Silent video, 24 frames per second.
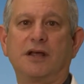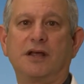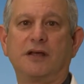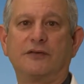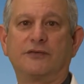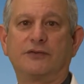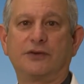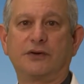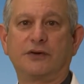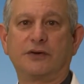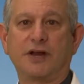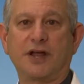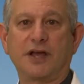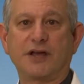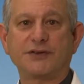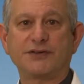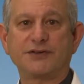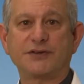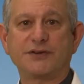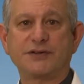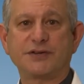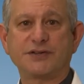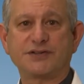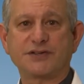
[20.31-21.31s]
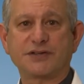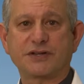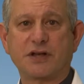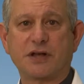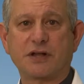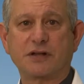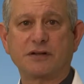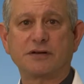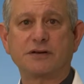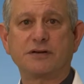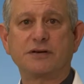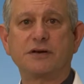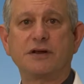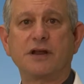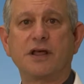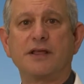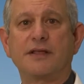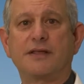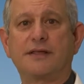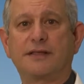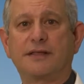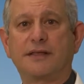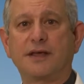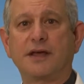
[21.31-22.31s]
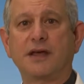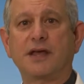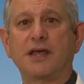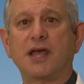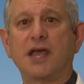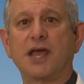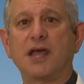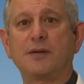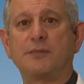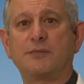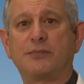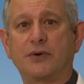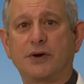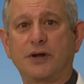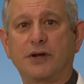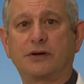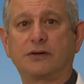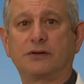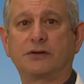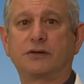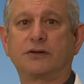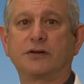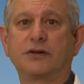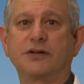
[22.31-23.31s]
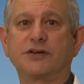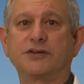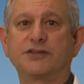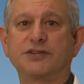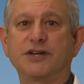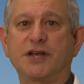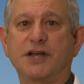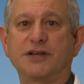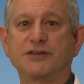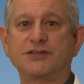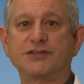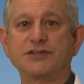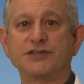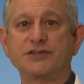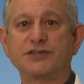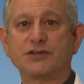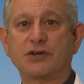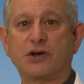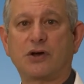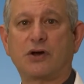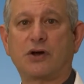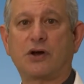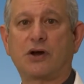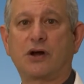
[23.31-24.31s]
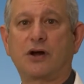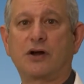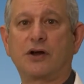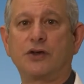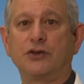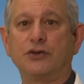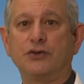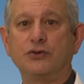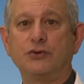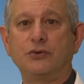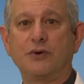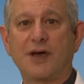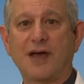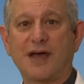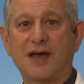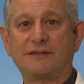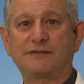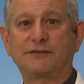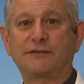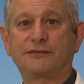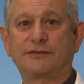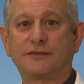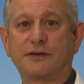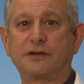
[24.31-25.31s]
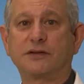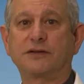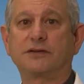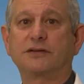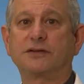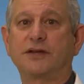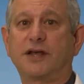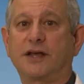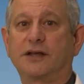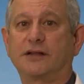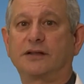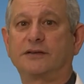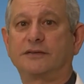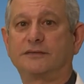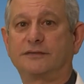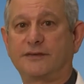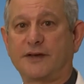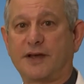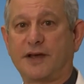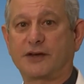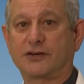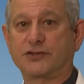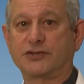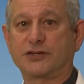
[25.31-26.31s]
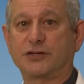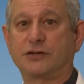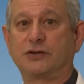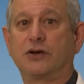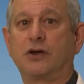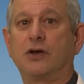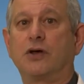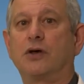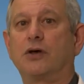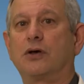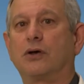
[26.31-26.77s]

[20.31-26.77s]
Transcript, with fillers: If your nails are discolored, thick, and brittle, chances are you have a fungal nail infection,